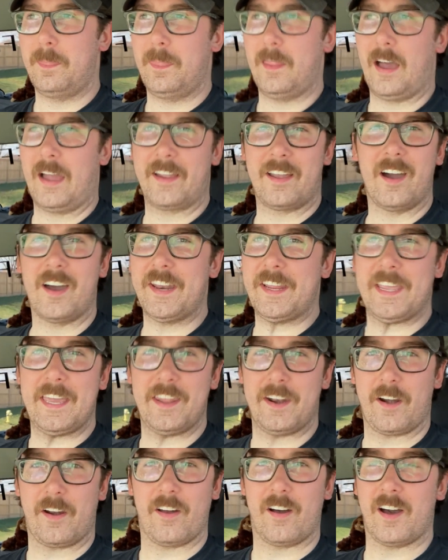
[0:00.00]
I gotta get
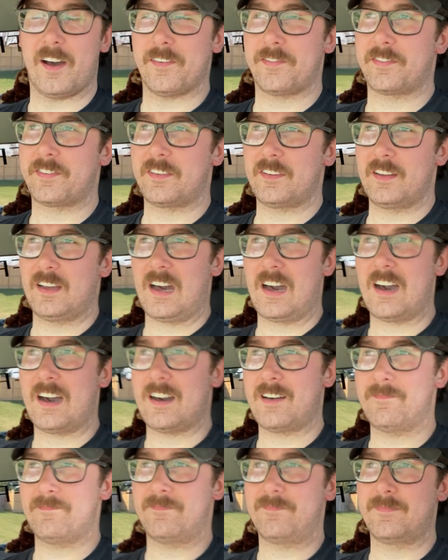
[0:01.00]
it off.
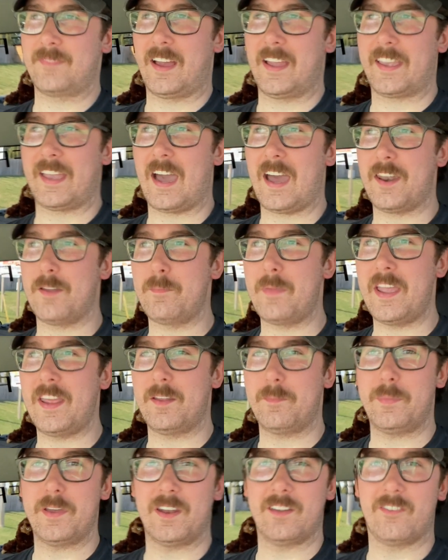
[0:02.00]
I kind of made a
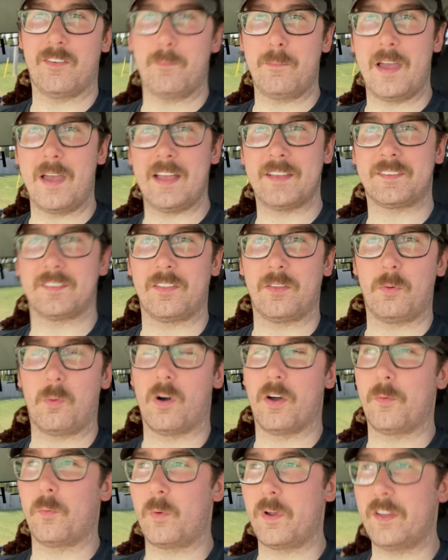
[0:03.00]
bit of a mess of the
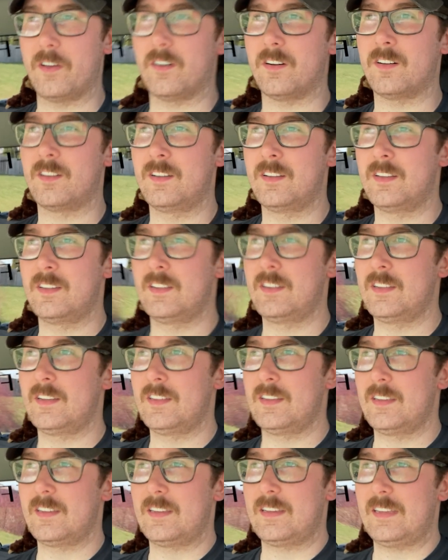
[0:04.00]
one wheel,
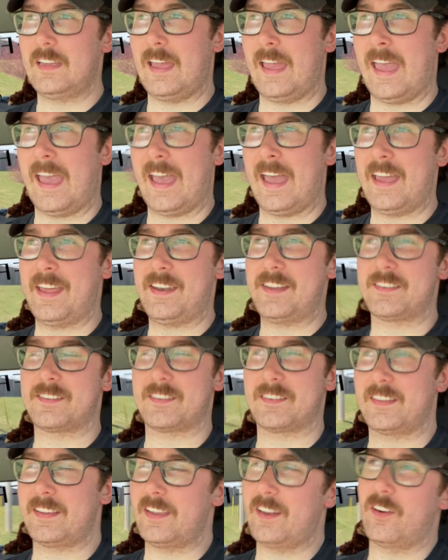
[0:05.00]
and
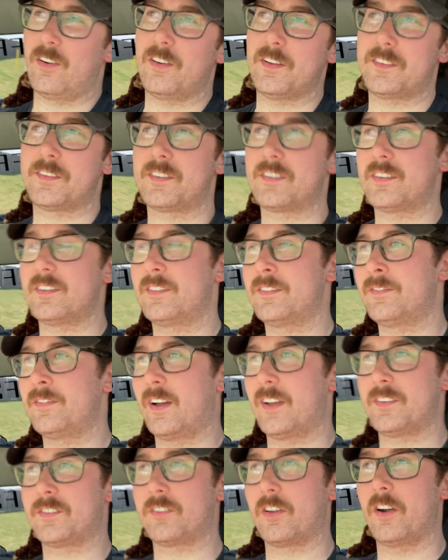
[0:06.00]
I
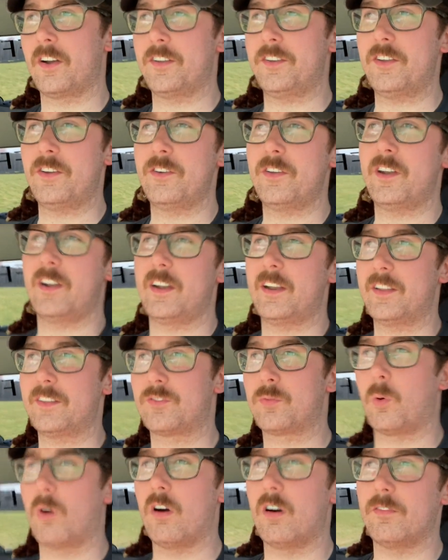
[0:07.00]
started doing it at
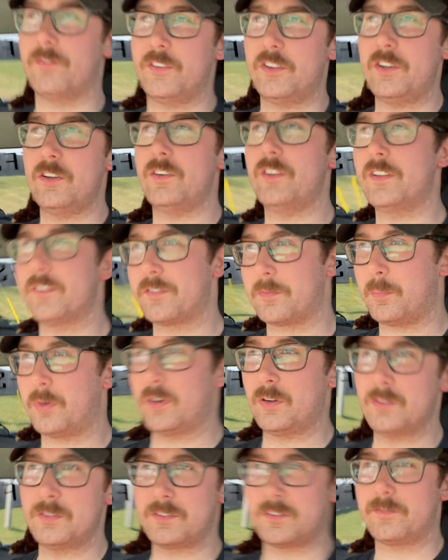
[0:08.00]
12 noon as
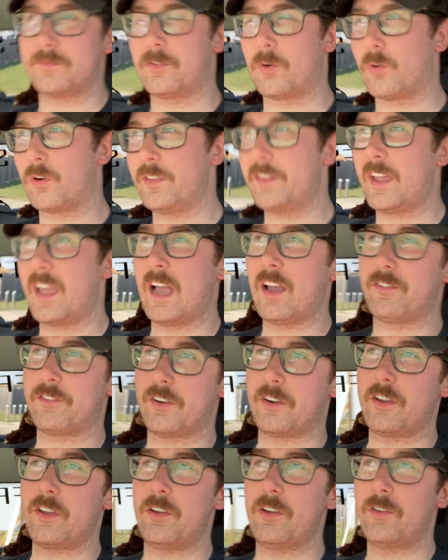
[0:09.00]
opposed to 4 in the
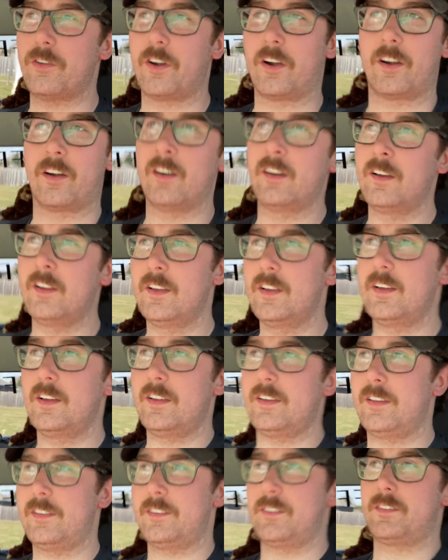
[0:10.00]
afternoon or
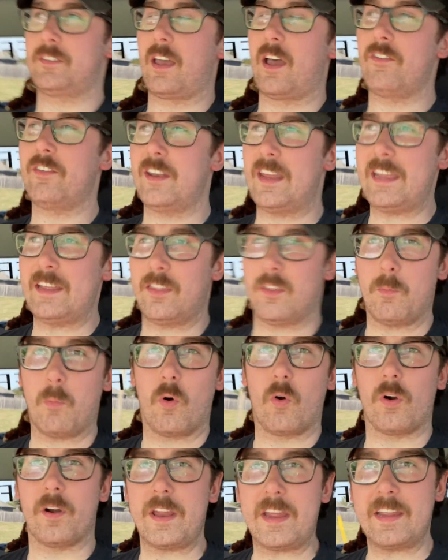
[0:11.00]
7, 8 in the
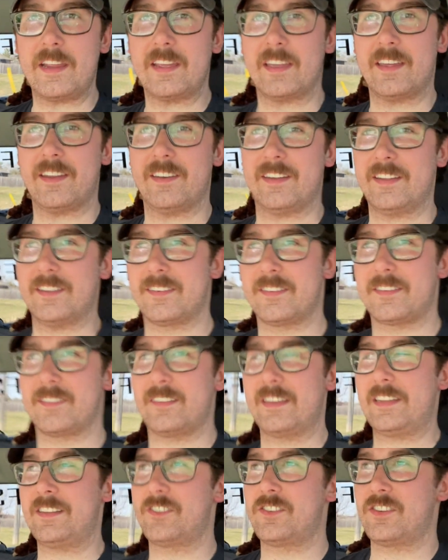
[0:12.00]
morning, and it's
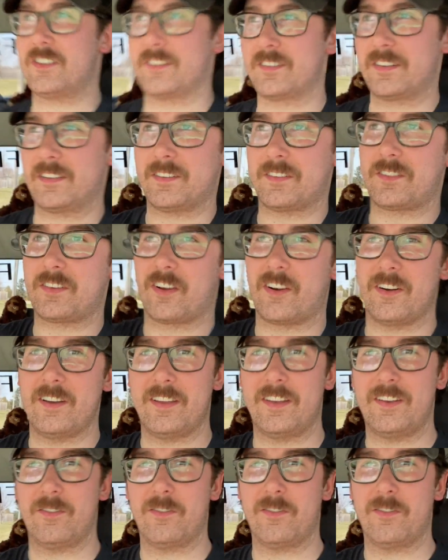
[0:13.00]
turned into